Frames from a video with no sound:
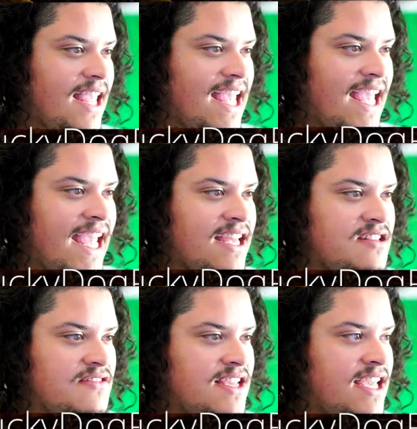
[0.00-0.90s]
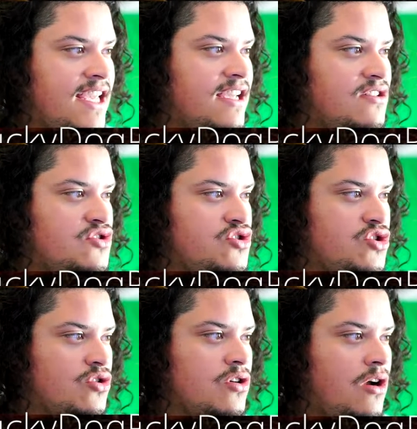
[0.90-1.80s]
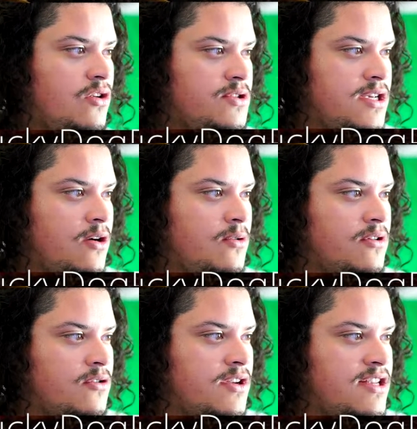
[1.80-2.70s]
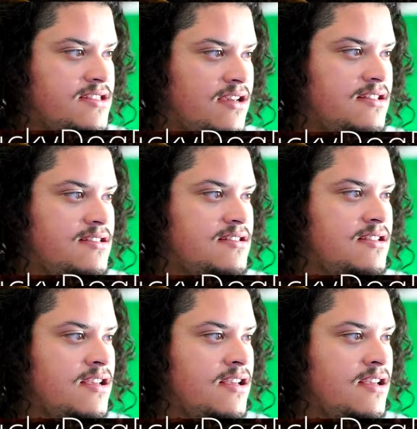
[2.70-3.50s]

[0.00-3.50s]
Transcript: Hand of the King, Sir Otto Tower, criticizes